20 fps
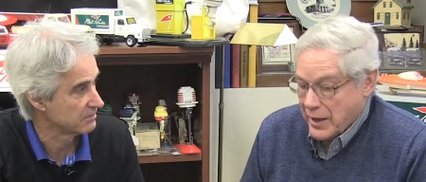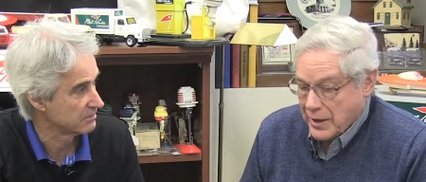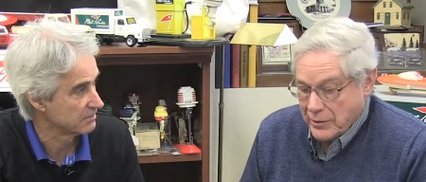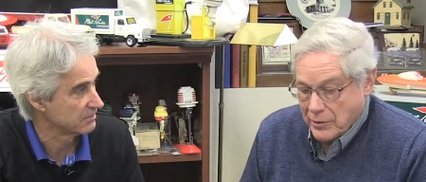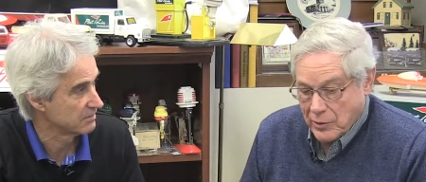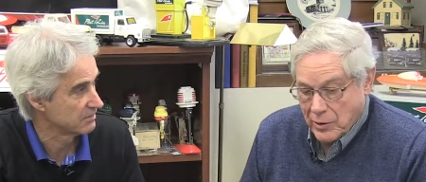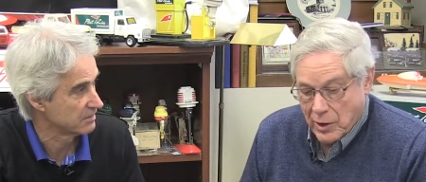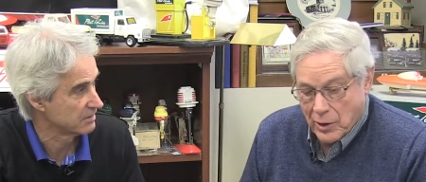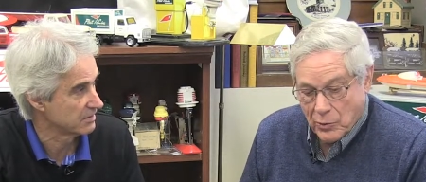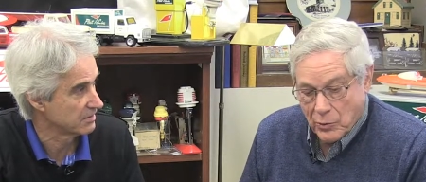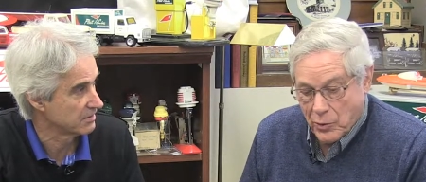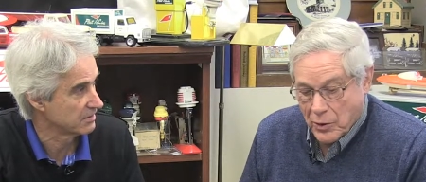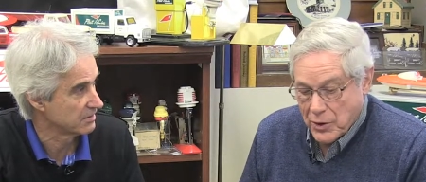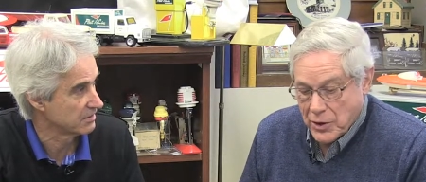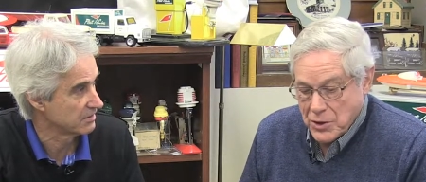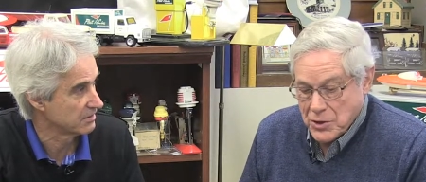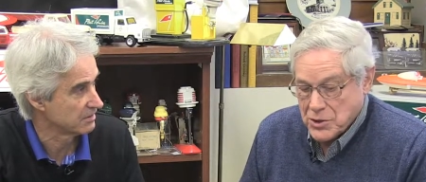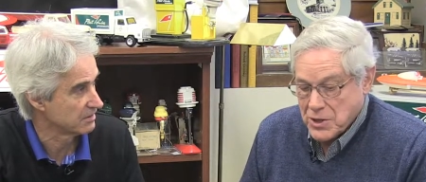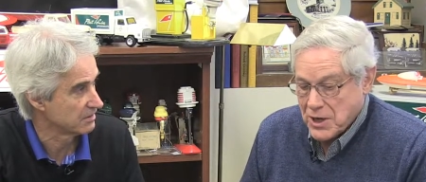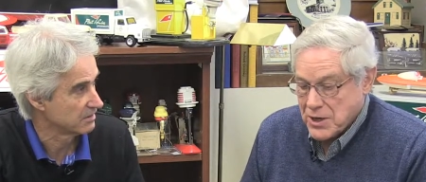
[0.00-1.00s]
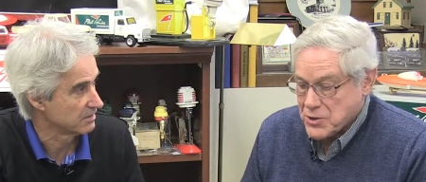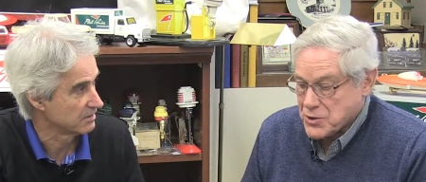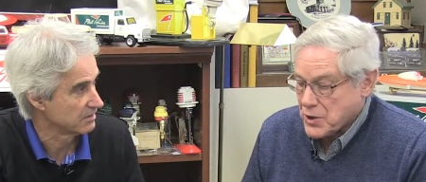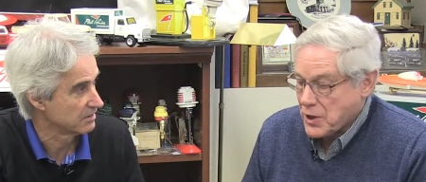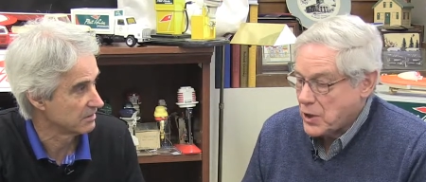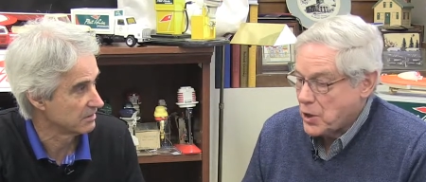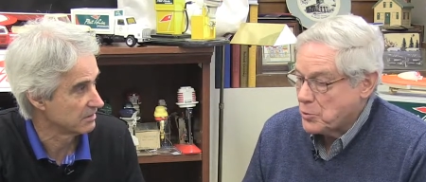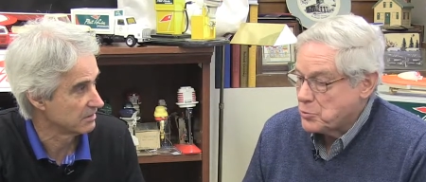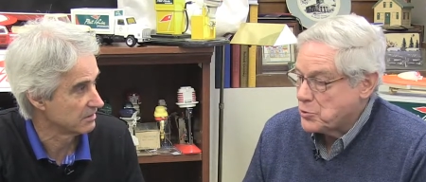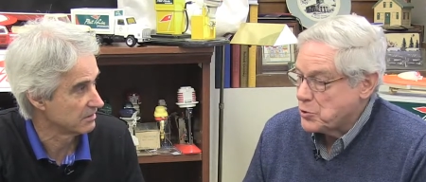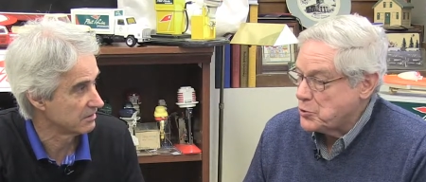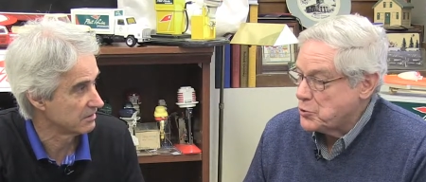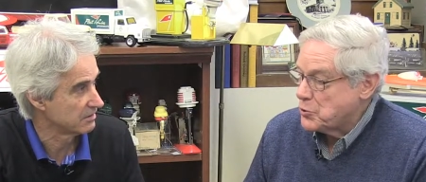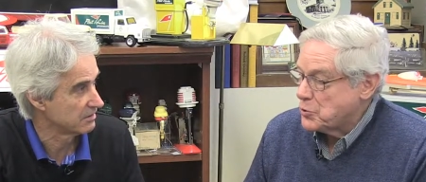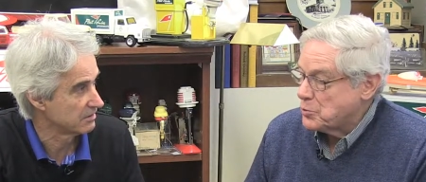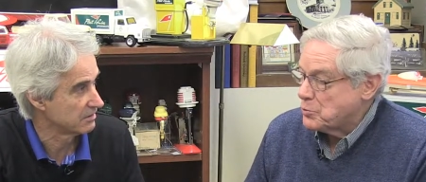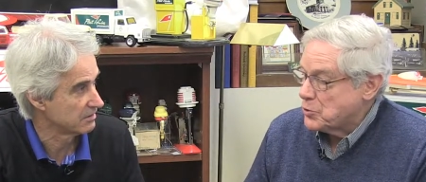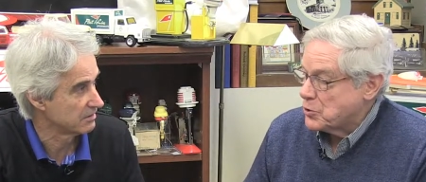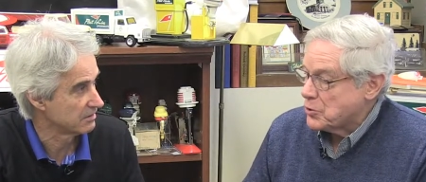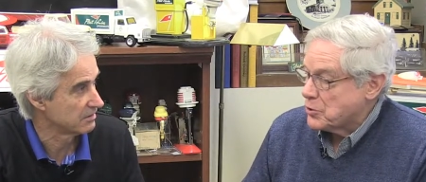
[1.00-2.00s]
Speaker 1: and uh, one of these days I hope to
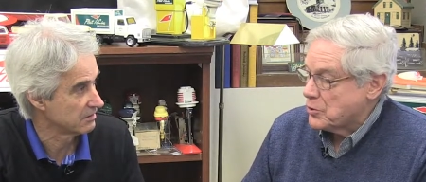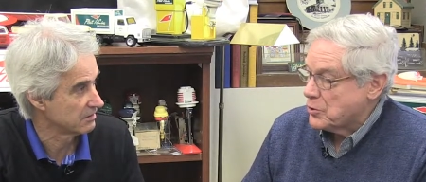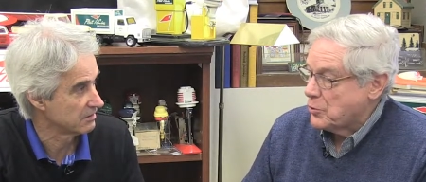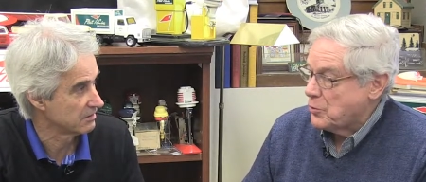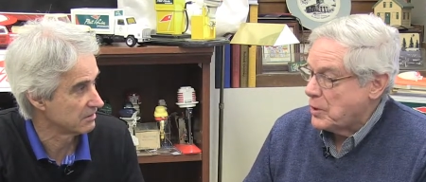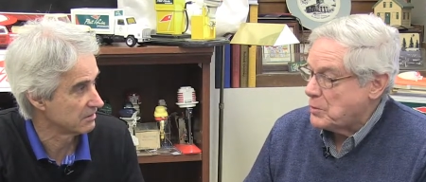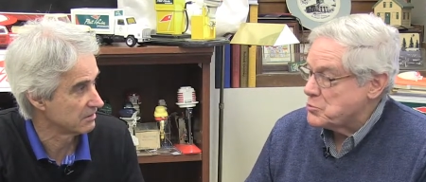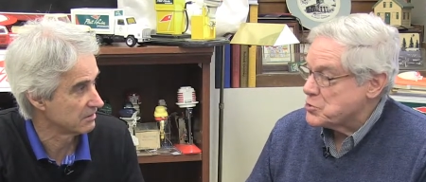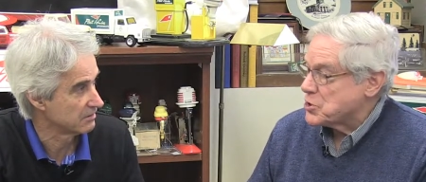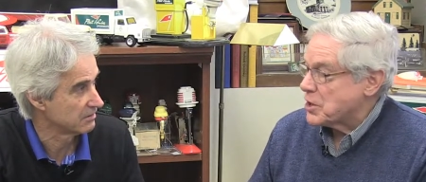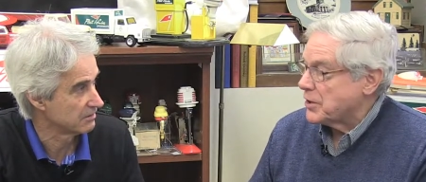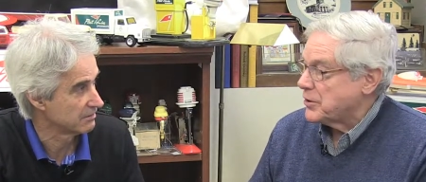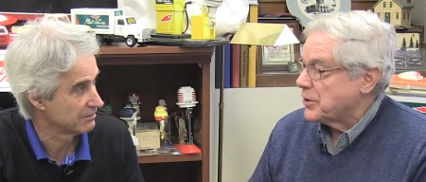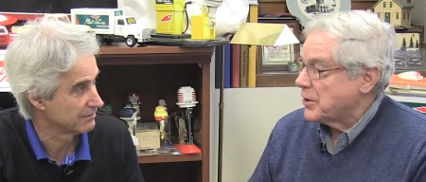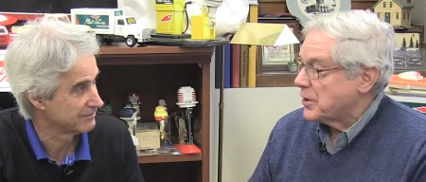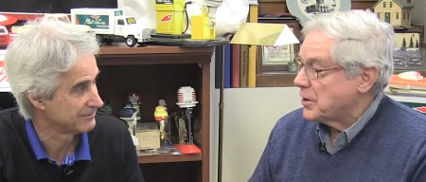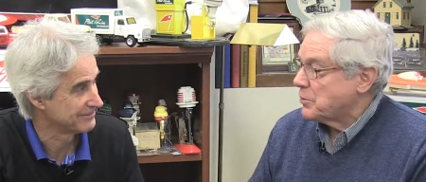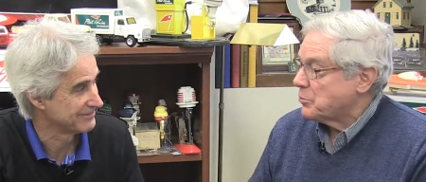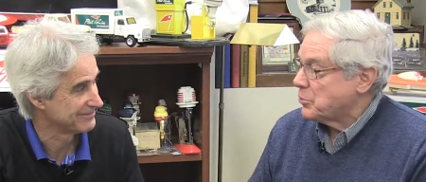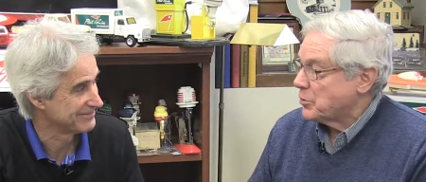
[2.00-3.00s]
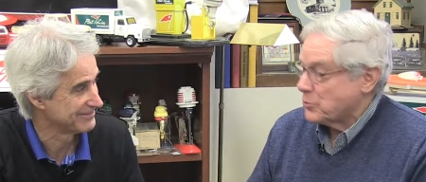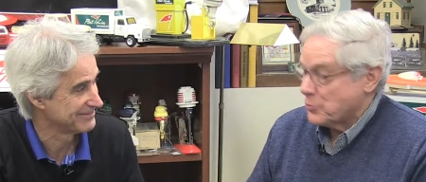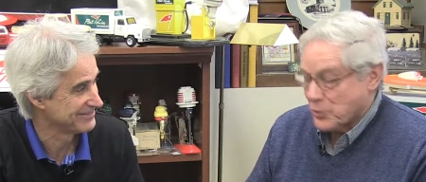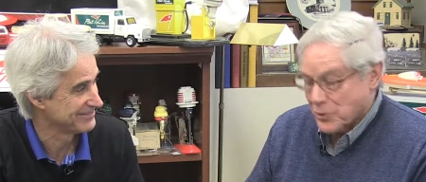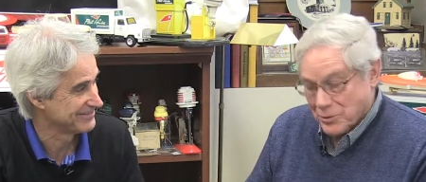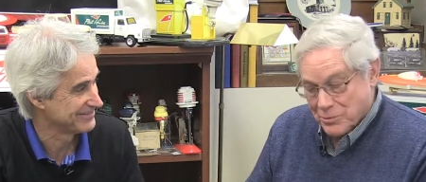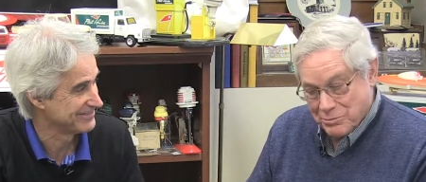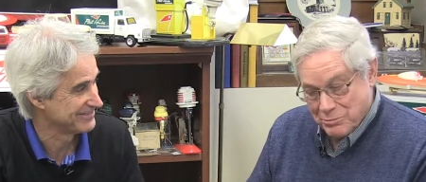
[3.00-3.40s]
do a book or a website on it, but we'll